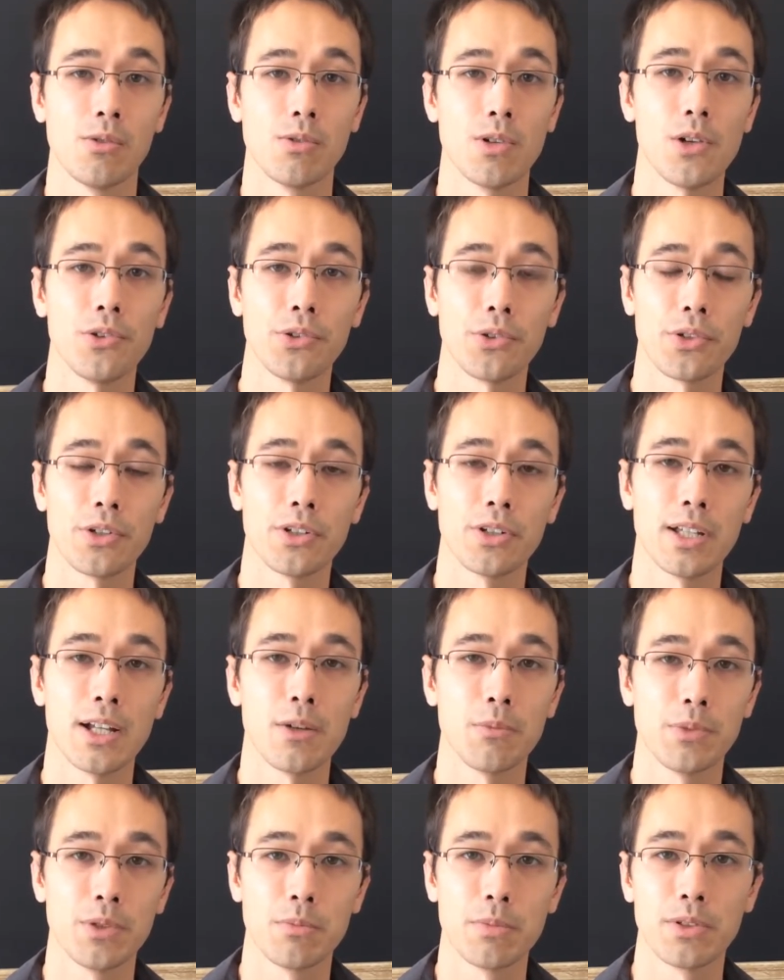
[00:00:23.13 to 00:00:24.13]
we're also going to
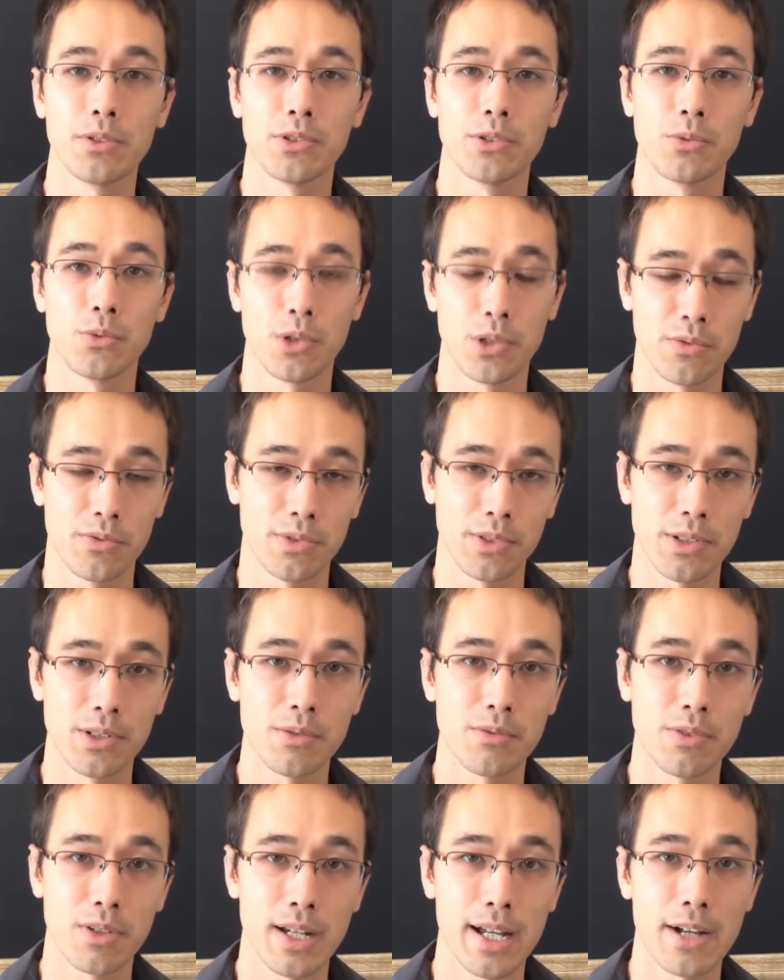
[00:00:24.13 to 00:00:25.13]
help you build a workflow
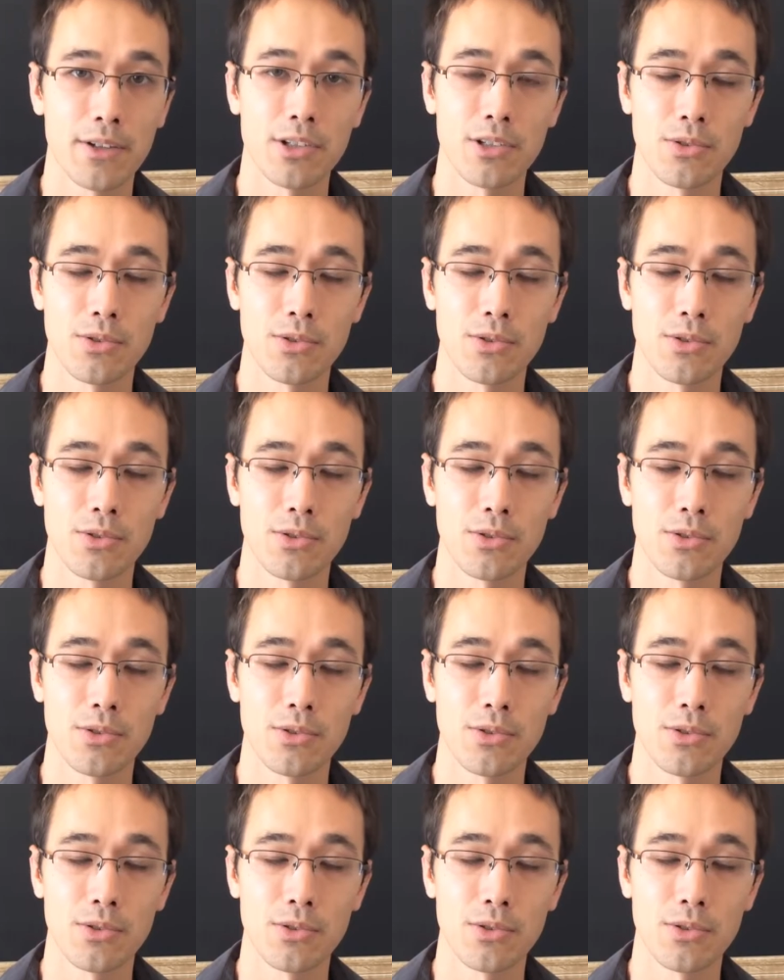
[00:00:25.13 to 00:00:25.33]
for how